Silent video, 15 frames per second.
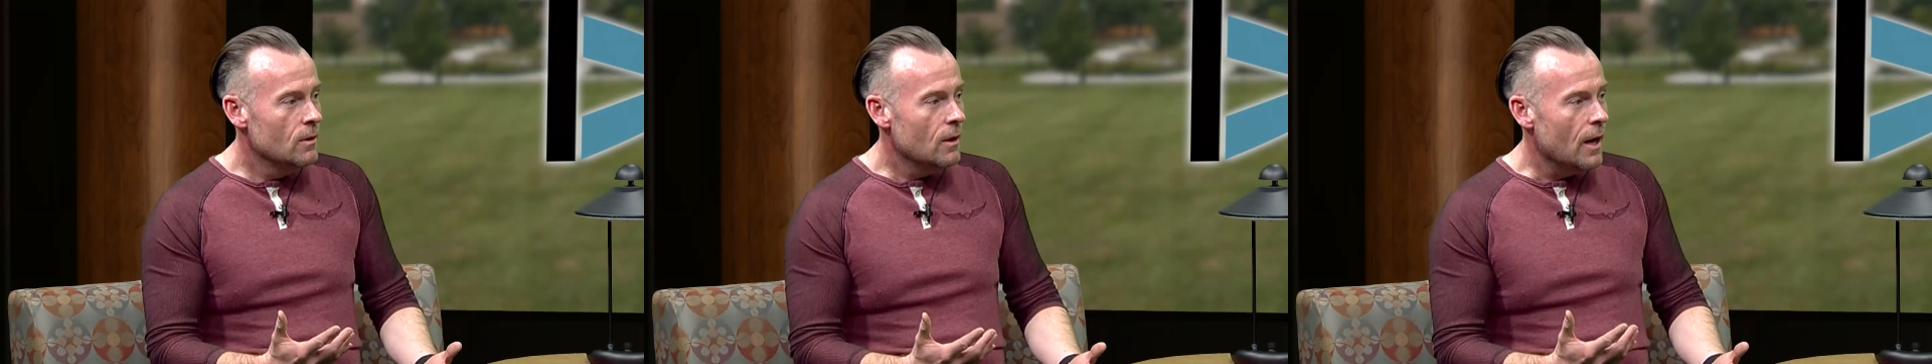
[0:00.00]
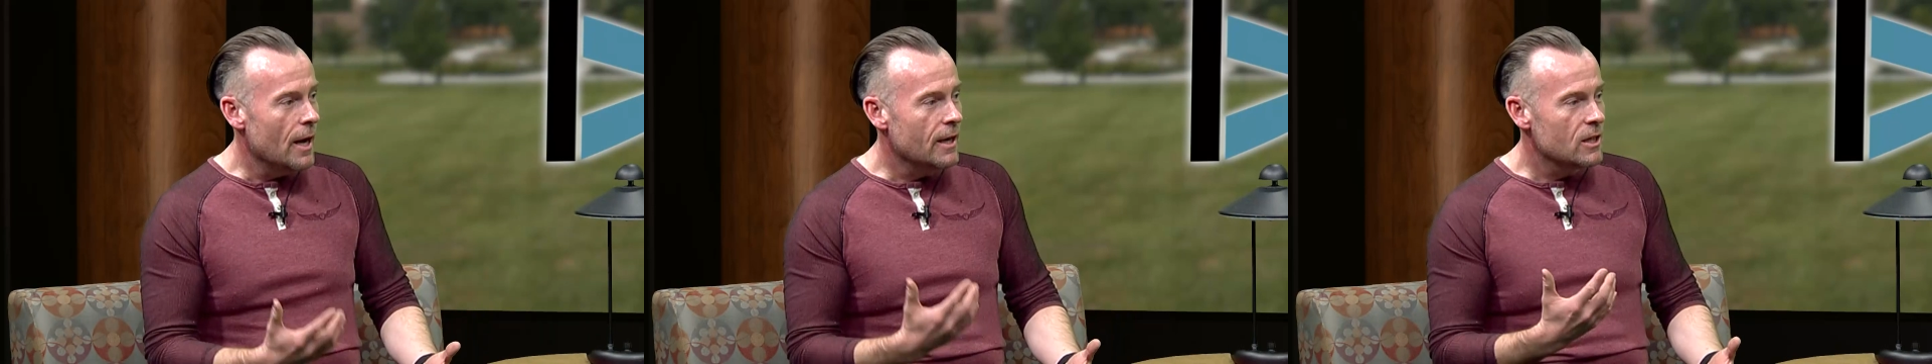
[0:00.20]

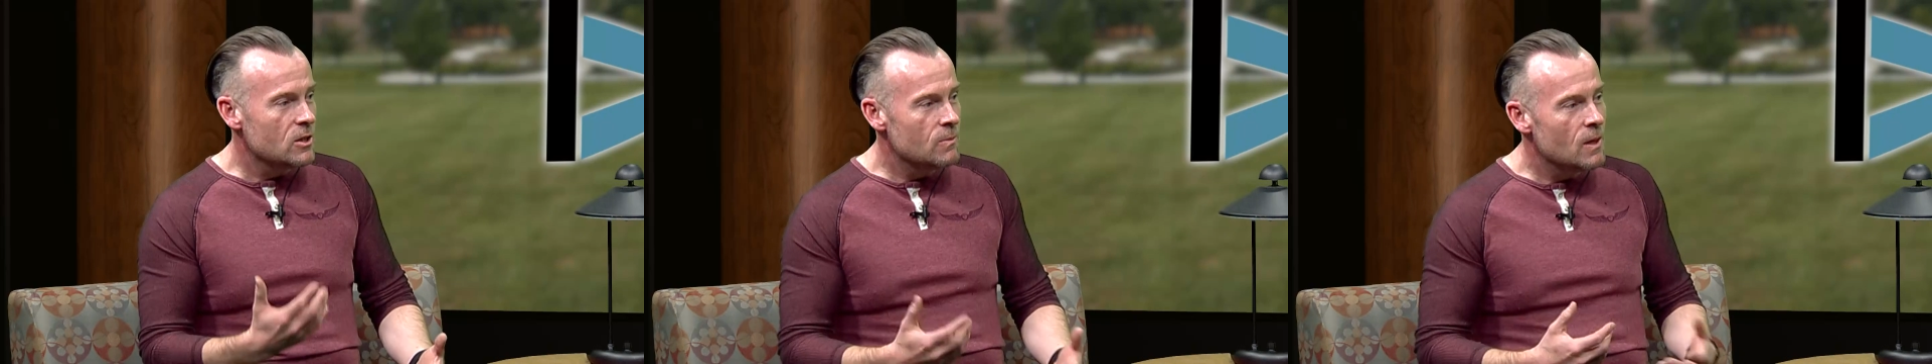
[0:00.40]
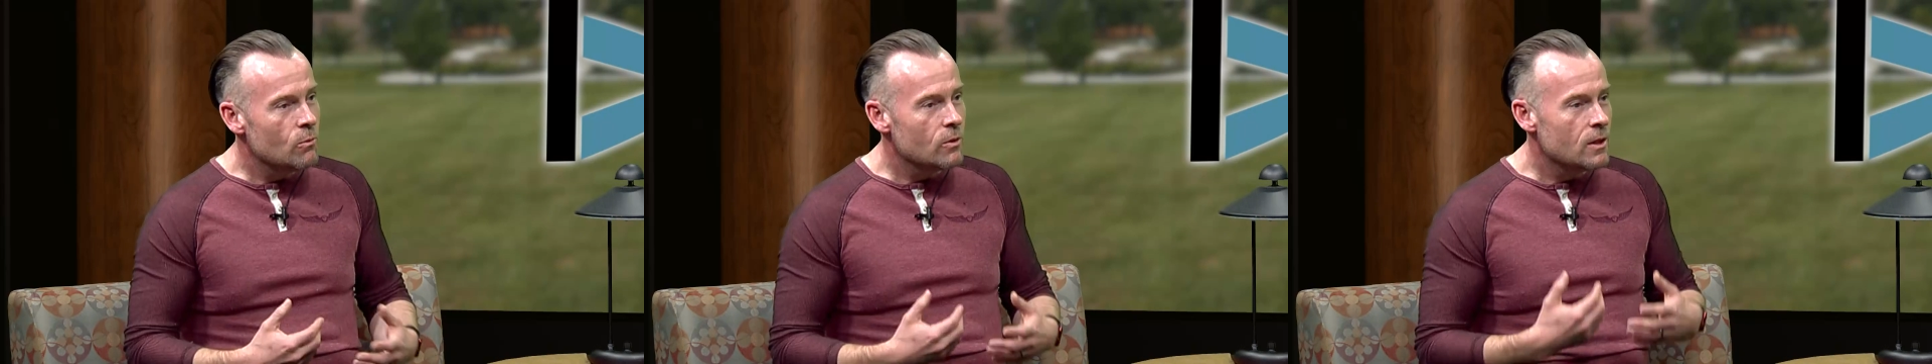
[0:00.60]
I can
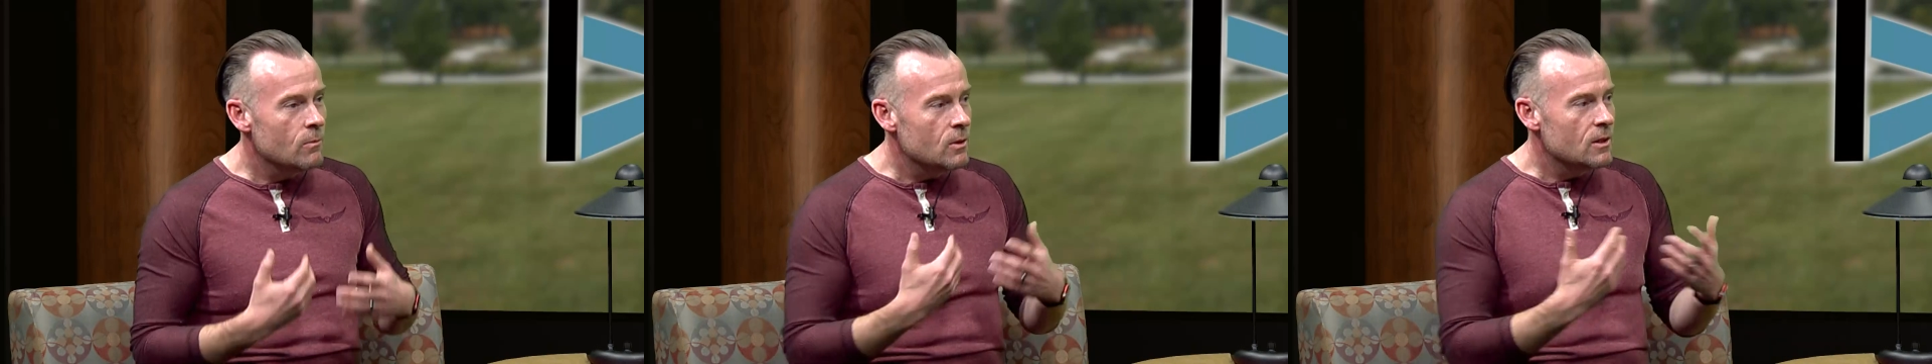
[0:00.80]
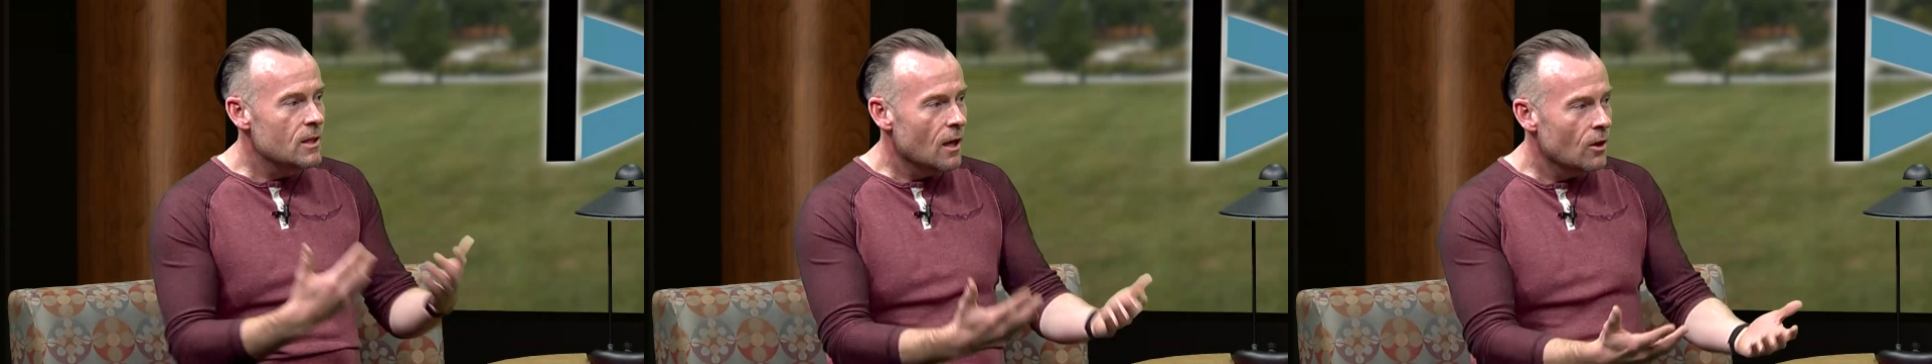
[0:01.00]
speak with them
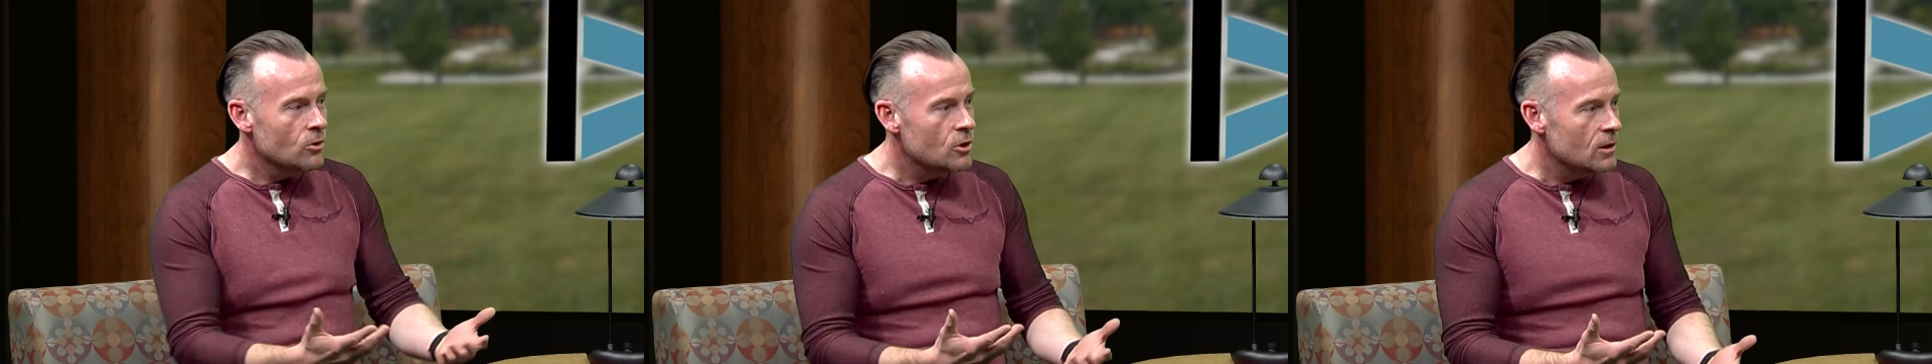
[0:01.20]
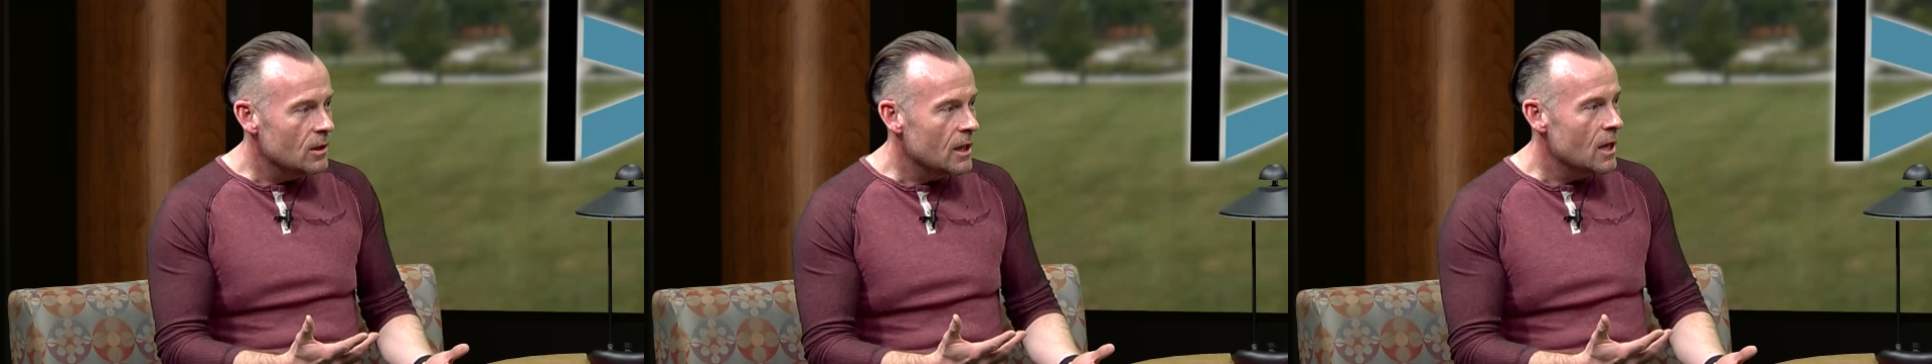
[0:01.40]

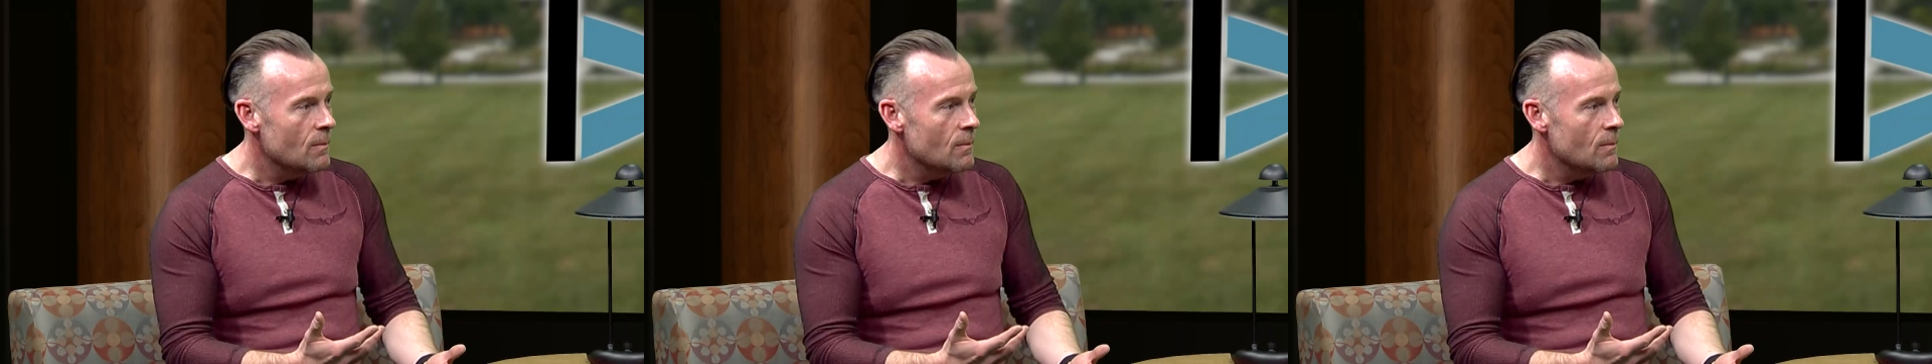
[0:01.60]
intelligently